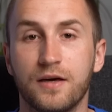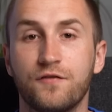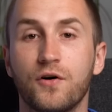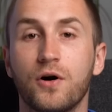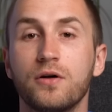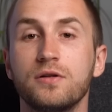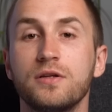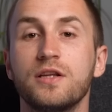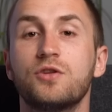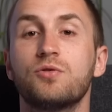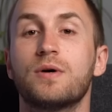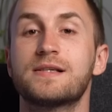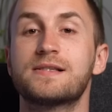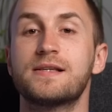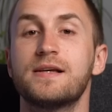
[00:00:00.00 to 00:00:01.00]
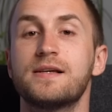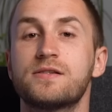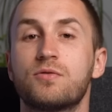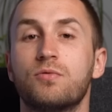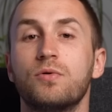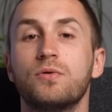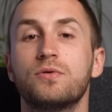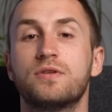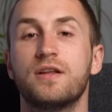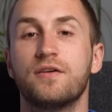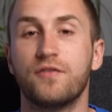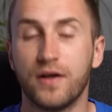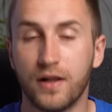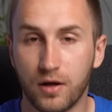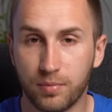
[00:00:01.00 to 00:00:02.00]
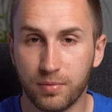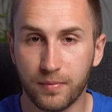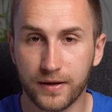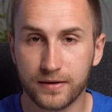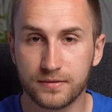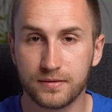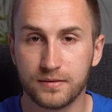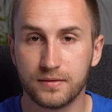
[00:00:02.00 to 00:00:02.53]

if only to assess root development.